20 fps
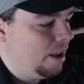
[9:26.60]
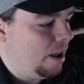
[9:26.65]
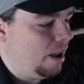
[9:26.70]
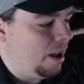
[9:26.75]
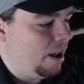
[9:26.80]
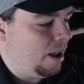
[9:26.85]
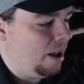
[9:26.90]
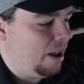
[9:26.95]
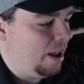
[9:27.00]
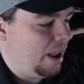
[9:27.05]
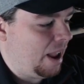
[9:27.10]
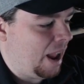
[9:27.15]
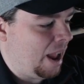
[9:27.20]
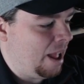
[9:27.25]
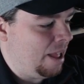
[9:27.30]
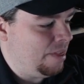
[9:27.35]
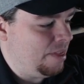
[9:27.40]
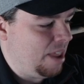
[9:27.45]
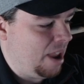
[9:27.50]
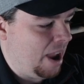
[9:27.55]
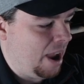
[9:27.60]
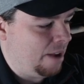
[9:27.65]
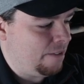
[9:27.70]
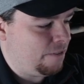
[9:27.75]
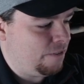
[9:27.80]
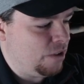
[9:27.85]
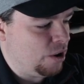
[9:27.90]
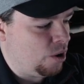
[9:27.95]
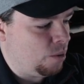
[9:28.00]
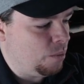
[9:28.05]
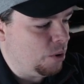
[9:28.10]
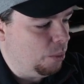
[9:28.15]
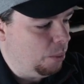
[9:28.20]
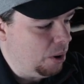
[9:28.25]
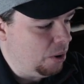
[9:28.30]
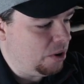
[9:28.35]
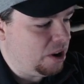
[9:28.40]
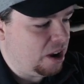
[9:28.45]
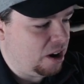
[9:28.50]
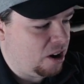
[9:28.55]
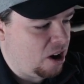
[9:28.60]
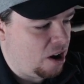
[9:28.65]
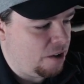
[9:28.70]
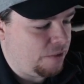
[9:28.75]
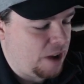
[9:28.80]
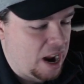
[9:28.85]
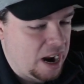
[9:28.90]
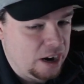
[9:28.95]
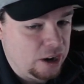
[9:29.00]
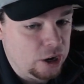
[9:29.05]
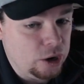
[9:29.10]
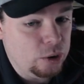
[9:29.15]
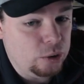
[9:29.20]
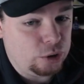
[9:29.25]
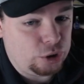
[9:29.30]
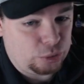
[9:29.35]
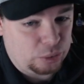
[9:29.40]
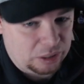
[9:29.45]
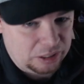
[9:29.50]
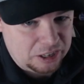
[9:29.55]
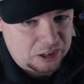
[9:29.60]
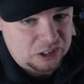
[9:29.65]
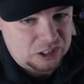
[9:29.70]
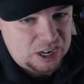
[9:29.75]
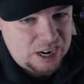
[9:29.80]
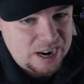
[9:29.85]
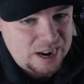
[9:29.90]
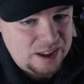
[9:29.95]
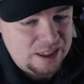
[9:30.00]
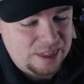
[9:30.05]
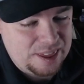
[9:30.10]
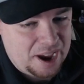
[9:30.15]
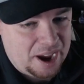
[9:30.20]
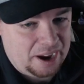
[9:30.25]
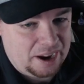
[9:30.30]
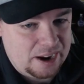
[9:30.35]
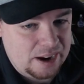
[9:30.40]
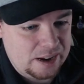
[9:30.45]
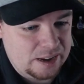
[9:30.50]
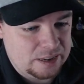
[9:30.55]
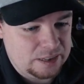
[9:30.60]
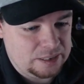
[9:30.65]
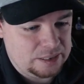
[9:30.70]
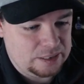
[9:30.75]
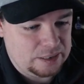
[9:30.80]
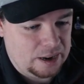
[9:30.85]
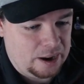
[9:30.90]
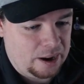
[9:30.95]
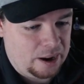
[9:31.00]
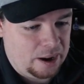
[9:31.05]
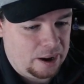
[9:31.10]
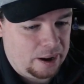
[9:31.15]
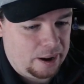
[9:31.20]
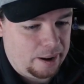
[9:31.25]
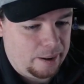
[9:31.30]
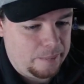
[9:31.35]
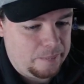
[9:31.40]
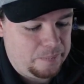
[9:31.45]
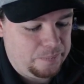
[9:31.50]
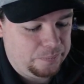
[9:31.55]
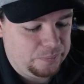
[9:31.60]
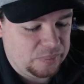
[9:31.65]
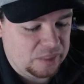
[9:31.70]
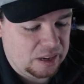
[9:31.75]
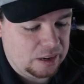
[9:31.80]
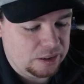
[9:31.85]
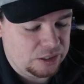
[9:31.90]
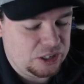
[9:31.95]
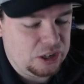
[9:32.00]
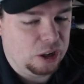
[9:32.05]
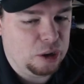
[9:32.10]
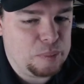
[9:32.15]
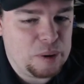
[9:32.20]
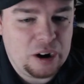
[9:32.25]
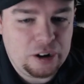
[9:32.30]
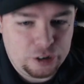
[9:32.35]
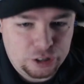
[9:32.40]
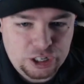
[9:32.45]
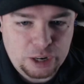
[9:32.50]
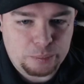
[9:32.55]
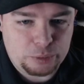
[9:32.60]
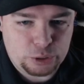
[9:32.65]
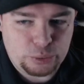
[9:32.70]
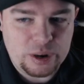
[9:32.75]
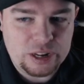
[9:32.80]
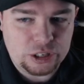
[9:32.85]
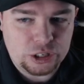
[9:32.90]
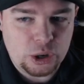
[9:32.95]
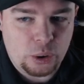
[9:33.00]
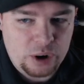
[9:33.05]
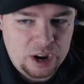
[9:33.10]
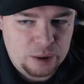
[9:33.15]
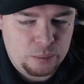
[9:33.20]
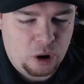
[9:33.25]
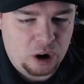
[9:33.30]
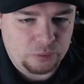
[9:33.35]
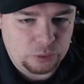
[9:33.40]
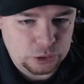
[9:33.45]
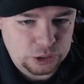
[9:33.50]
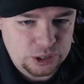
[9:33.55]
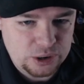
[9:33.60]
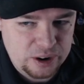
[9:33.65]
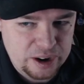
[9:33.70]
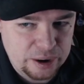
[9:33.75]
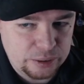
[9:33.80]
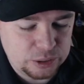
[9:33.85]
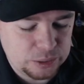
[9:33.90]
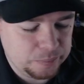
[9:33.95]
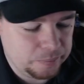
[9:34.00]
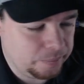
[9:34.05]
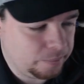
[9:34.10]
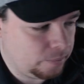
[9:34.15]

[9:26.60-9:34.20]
And that film will kick off a new trilogy that is still a partnership between Sony and Marvel Studios.